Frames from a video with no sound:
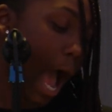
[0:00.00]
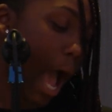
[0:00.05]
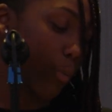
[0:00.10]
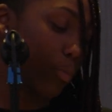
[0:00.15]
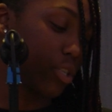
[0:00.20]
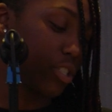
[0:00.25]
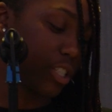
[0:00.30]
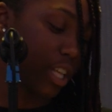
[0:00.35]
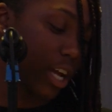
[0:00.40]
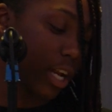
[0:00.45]
I
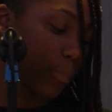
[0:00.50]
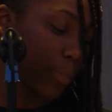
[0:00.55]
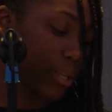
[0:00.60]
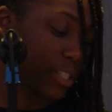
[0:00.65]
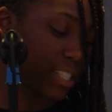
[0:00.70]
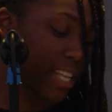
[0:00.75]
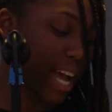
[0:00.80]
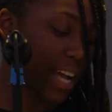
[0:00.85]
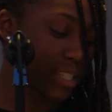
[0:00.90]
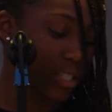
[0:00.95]
was there to
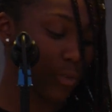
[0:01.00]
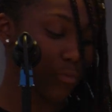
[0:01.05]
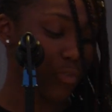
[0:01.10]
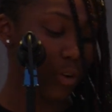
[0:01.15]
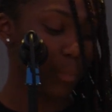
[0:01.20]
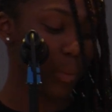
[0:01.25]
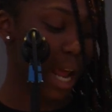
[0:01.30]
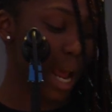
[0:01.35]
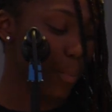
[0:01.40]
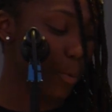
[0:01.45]
protect him
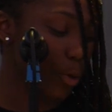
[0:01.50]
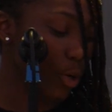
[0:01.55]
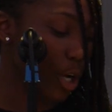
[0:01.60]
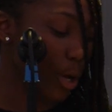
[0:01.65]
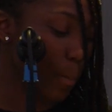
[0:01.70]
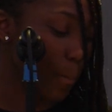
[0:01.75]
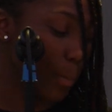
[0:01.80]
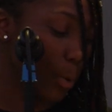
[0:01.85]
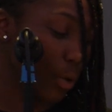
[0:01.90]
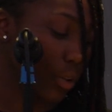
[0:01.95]
from
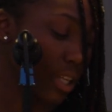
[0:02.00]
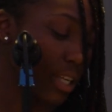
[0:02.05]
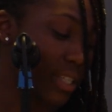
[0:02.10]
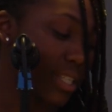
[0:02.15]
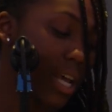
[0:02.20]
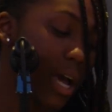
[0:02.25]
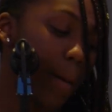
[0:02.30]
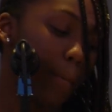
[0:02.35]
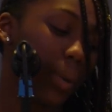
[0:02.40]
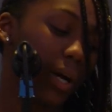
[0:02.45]
neighborhood
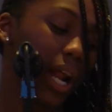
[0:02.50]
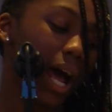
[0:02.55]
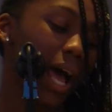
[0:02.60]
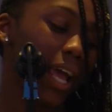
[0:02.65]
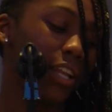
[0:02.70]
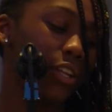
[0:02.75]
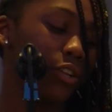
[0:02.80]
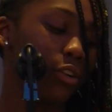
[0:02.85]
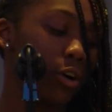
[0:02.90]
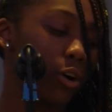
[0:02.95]
bullies, but I
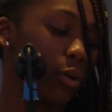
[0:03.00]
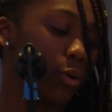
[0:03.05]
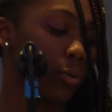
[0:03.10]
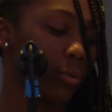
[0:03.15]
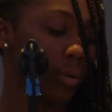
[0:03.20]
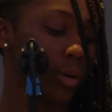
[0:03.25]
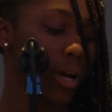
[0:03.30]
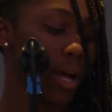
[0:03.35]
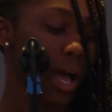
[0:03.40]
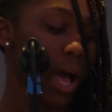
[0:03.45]

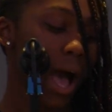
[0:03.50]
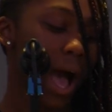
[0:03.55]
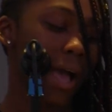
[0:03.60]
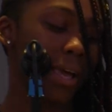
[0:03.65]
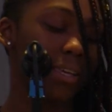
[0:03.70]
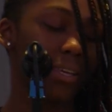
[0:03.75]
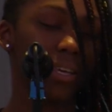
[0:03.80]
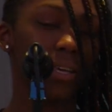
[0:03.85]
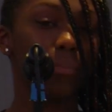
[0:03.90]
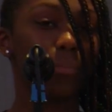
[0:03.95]
know I
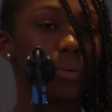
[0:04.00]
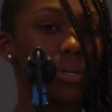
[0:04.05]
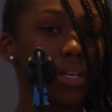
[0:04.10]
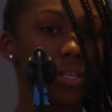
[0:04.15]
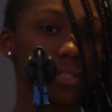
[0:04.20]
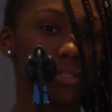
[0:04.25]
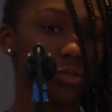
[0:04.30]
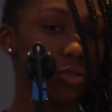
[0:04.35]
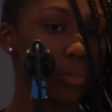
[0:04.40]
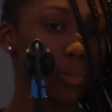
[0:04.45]
can't be
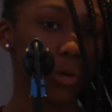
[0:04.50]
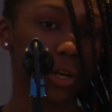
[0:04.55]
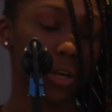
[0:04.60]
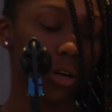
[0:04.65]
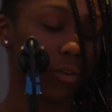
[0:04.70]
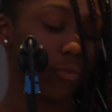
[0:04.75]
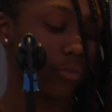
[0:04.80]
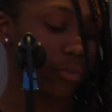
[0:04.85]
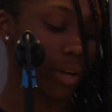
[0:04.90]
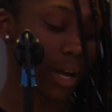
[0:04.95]
a
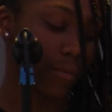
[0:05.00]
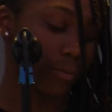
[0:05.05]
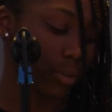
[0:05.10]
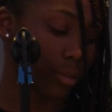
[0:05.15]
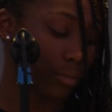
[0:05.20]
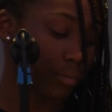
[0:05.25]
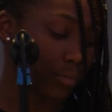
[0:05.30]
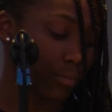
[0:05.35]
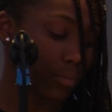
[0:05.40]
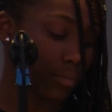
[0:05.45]
superhero
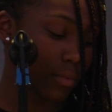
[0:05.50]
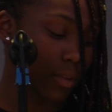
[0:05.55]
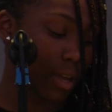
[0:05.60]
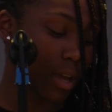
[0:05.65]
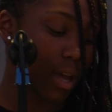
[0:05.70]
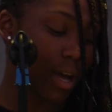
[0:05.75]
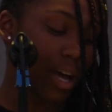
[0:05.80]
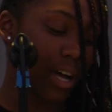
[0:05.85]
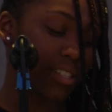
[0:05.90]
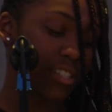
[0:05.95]
forever.
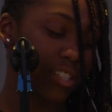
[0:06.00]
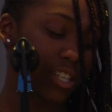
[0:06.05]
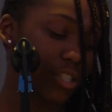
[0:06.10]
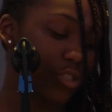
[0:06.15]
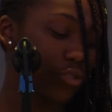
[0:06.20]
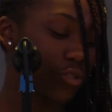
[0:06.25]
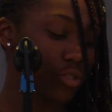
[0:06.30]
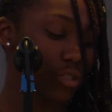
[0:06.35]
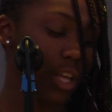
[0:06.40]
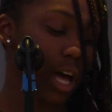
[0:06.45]
A
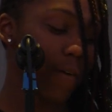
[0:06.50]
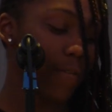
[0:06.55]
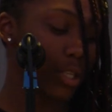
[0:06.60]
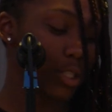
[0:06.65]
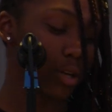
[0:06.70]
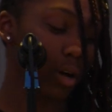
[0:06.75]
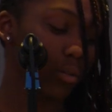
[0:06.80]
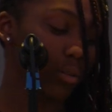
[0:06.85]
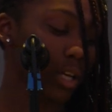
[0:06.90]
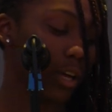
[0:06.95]
sister's love
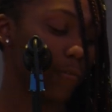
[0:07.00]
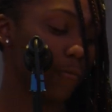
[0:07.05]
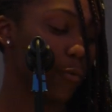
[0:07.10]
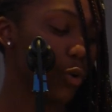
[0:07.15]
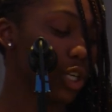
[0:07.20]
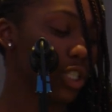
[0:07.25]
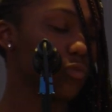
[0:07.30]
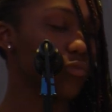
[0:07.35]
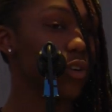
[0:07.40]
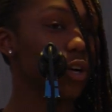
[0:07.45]
is only a
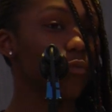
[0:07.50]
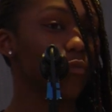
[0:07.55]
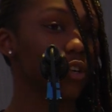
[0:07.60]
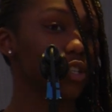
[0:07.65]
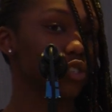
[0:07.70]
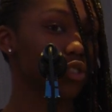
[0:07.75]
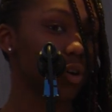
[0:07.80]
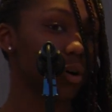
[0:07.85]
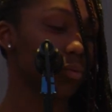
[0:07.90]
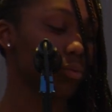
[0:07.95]
force field for
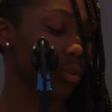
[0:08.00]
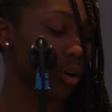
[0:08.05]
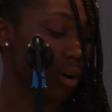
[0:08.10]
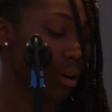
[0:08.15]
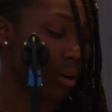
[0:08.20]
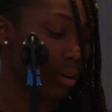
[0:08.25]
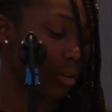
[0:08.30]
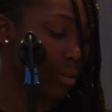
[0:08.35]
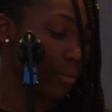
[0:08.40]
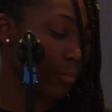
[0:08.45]
so
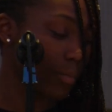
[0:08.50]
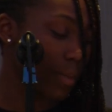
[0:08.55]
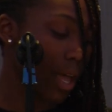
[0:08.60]
long.